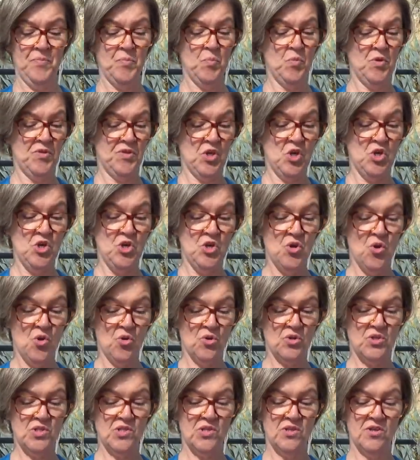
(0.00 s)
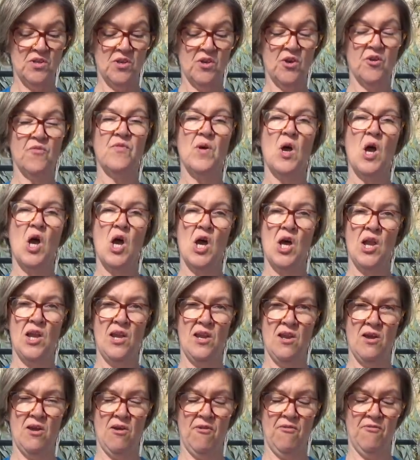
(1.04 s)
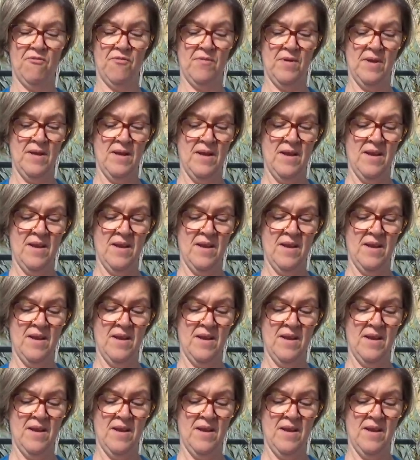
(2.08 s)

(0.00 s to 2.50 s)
with the knot of her love.